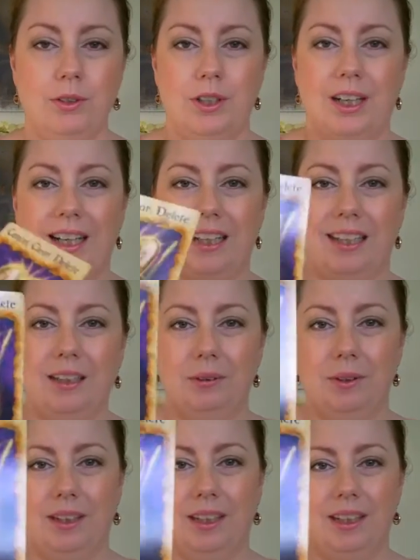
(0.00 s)
to
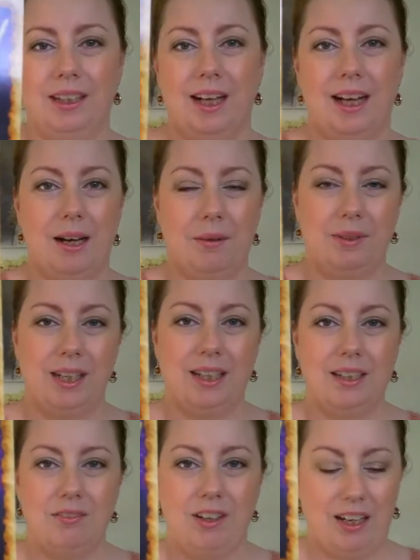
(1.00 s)
clearing
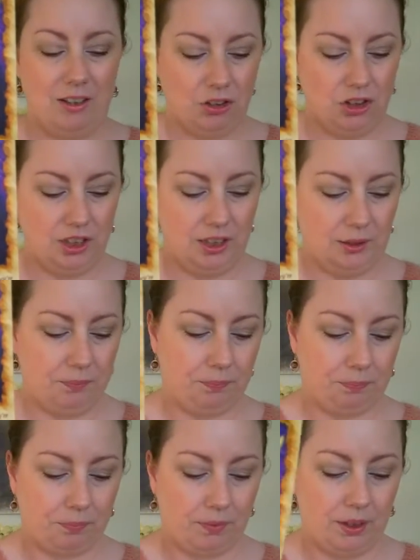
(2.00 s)
negative energy,
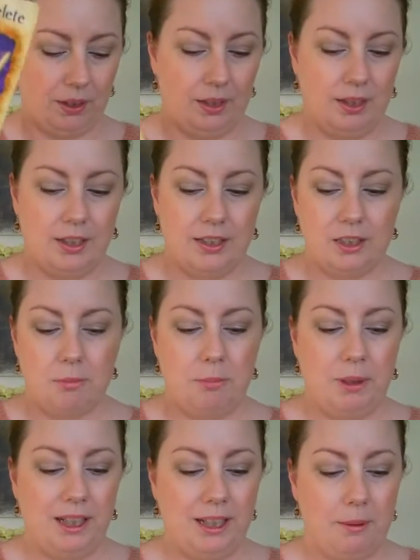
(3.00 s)

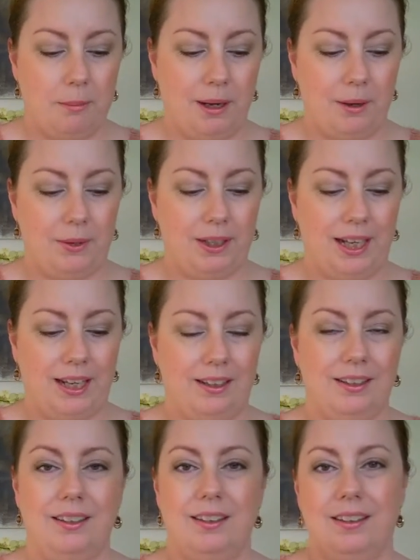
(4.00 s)
speaking about
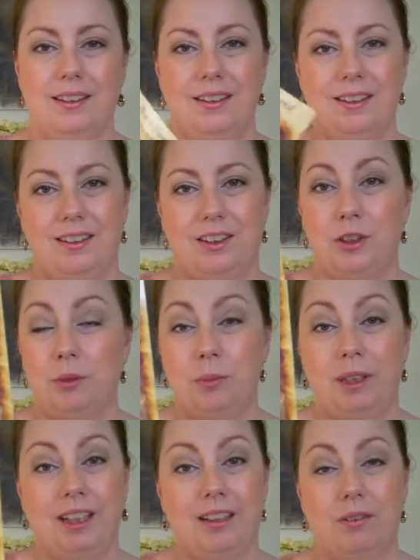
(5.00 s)
again you
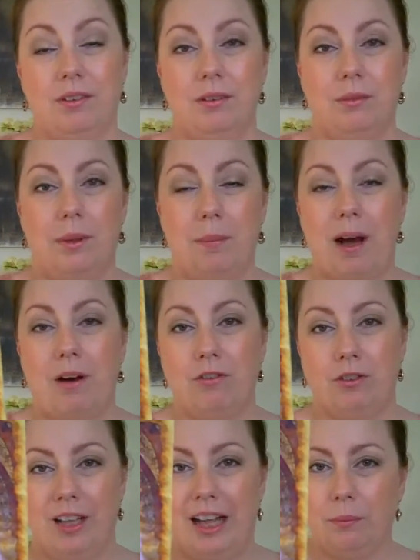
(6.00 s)
being a
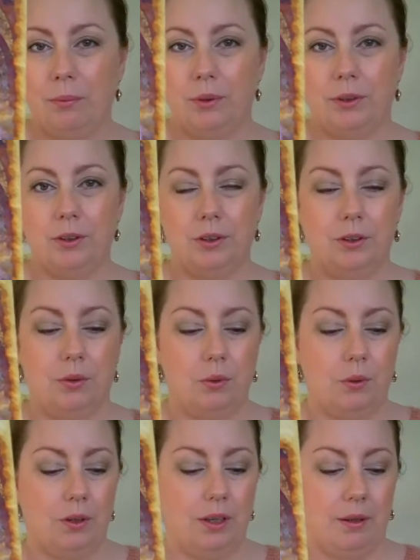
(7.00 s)
powerful light worker
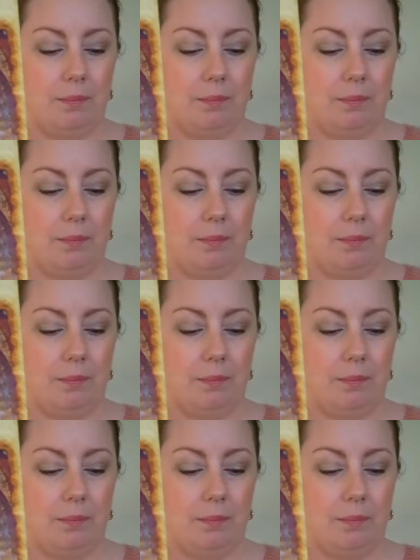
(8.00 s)
or